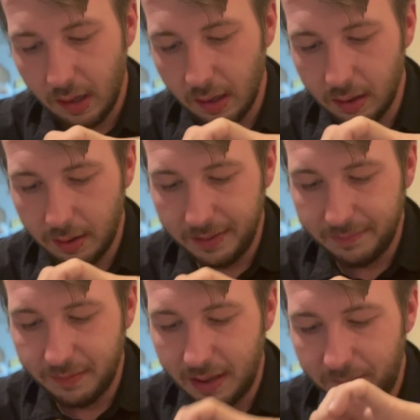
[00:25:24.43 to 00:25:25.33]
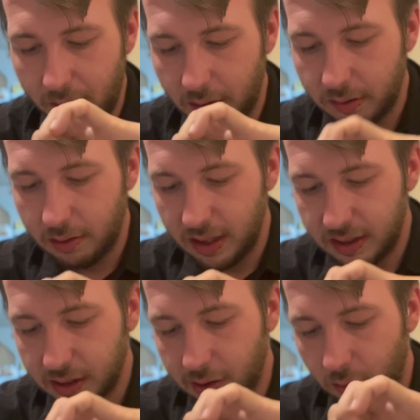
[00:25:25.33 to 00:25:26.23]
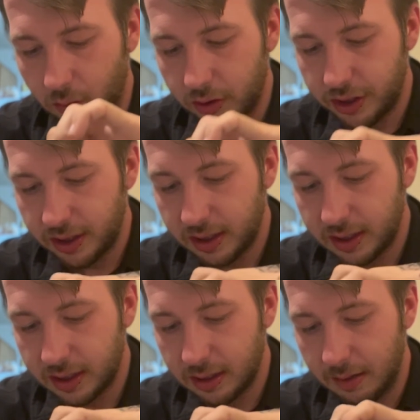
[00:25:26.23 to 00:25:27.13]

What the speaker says: I mean, my partner is gorgeous.